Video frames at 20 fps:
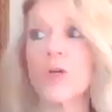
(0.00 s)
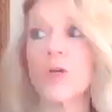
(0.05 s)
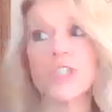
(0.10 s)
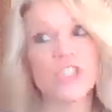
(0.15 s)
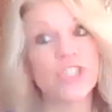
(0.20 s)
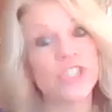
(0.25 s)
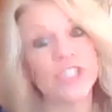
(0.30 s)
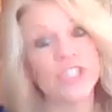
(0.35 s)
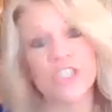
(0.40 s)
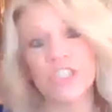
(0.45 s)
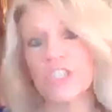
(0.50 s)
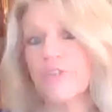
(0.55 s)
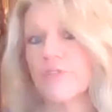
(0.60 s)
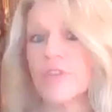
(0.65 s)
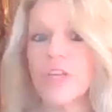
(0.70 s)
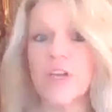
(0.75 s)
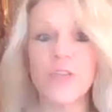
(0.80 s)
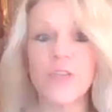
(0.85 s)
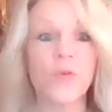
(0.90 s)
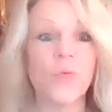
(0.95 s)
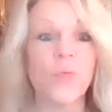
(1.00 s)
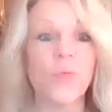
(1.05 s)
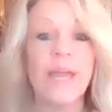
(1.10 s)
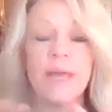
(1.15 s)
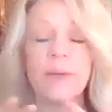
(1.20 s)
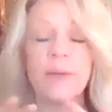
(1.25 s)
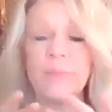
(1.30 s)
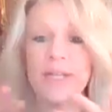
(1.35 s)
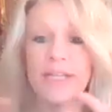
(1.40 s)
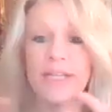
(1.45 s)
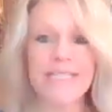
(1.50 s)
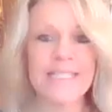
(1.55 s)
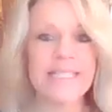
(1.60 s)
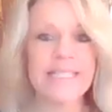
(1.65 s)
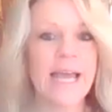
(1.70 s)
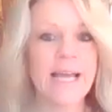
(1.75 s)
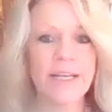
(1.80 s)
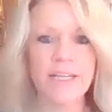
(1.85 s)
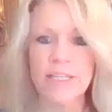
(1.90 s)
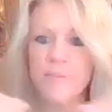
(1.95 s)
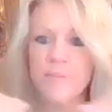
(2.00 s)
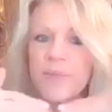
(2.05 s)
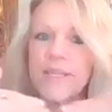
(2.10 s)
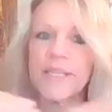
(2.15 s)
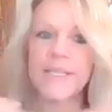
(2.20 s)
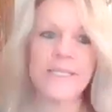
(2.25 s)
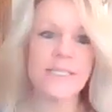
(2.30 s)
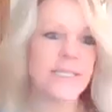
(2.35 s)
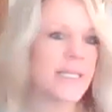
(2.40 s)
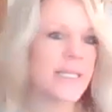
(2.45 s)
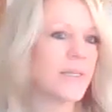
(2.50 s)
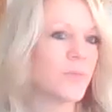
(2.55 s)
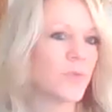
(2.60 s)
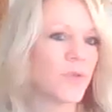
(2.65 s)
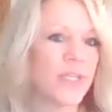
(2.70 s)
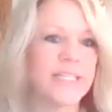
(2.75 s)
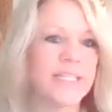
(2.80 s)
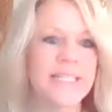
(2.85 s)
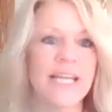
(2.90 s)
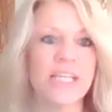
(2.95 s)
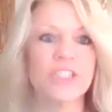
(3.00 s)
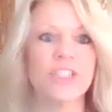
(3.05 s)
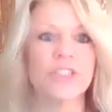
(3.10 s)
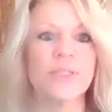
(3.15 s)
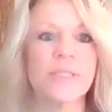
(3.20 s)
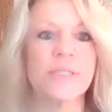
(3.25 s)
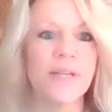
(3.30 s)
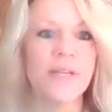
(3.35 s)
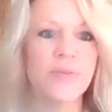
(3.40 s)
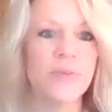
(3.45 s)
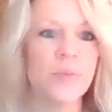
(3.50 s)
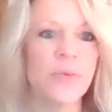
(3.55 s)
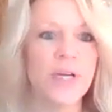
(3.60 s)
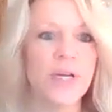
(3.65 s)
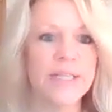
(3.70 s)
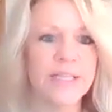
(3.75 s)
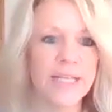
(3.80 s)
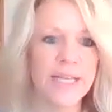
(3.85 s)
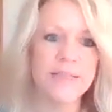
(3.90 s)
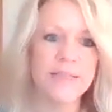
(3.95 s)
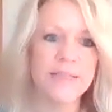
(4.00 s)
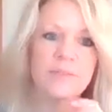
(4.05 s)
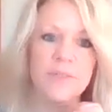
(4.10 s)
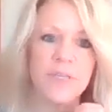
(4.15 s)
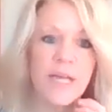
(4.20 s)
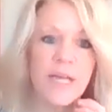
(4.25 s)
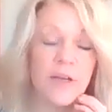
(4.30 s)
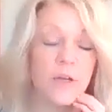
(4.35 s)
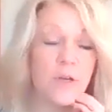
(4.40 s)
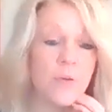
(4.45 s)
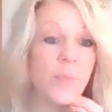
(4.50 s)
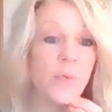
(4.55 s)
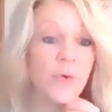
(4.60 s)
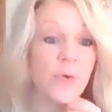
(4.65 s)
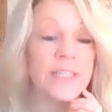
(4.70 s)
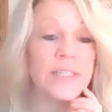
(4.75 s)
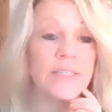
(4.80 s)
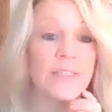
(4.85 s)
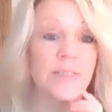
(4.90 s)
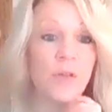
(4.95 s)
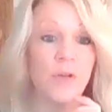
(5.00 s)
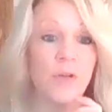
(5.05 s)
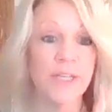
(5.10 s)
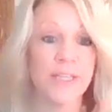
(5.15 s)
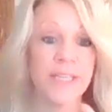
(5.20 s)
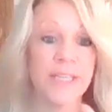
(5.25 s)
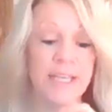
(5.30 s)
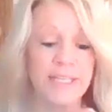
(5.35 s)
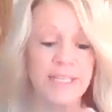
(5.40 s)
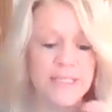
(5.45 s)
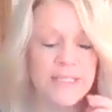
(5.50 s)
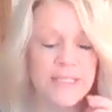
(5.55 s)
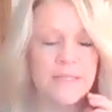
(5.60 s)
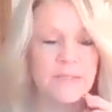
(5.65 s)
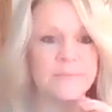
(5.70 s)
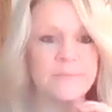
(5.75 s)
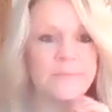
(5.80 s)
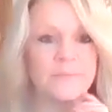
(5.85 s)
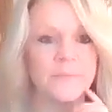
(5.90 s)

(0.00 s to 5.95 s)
or it's going to shift the other way, but it's not going to be this anymore. It's got chills everywhere on that. Yeah, good point, Laura. Thanks.